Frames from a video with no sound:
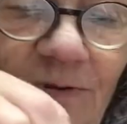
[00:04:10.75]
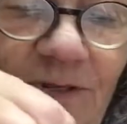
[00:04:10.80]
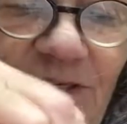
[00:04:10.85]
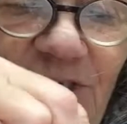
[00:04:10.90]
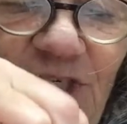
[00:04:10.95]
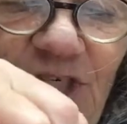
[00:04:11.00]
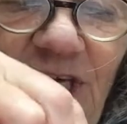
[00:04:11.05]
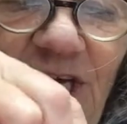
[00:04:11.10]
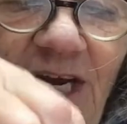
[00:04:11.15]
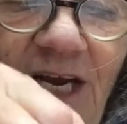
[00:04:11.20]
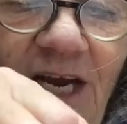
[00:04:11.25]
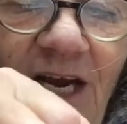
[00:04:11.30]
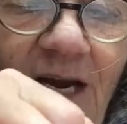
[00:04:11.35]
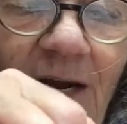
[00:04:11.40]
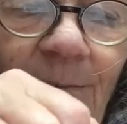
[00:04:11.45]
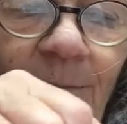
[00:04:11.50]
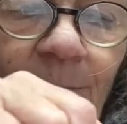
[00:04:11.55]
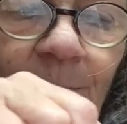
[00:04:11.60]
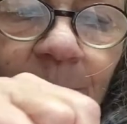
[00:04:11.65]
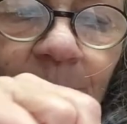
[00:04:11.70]
with
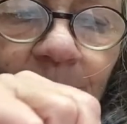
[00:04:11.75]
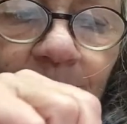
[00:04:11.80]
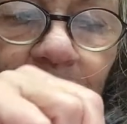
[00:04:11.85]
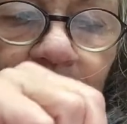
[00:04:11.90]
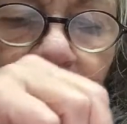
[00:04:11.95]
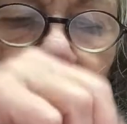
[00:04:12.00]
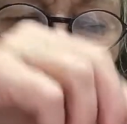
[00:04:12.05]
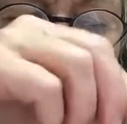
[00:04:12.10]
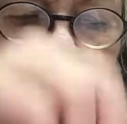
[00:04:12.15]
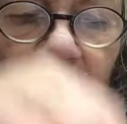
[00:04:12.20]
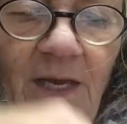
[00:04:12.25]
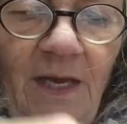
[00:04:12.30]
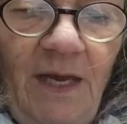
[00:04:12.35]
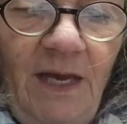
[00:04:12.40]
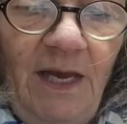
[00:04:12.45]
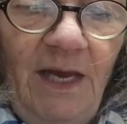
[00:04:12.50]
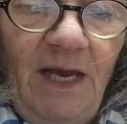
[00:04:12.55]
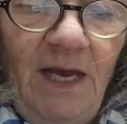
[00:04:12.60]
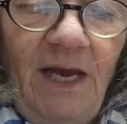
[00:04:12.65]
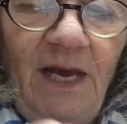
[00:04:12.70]
jam
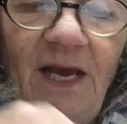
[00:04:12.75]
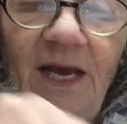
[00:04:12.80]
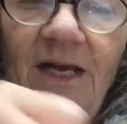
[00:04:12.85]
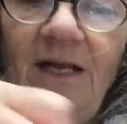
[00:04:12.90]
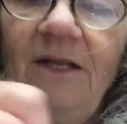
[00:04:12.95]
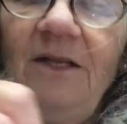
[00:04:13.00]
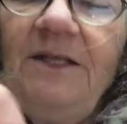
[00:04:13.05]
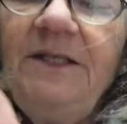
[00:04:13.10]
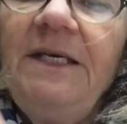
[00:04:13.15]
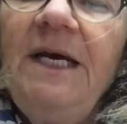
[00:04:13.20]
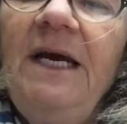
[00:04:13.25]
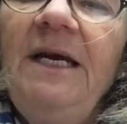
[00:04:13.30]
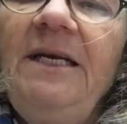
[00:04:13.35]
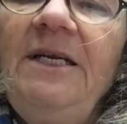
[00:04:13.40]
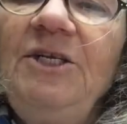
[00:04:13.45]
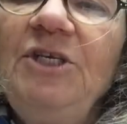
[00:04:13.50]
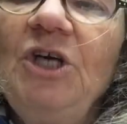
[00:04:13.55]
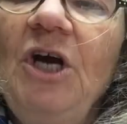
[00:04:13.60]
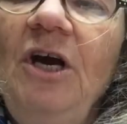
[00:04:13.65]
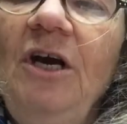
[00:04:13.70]
and a little
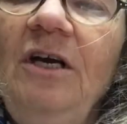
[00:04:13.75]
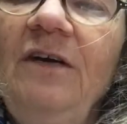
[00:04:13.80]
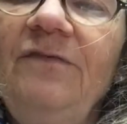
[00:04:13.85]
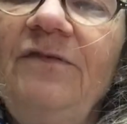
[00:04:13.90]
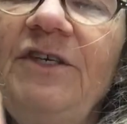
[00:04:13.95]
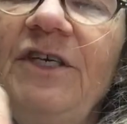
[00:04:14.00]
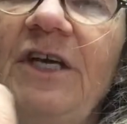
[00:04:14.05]
tiny jar of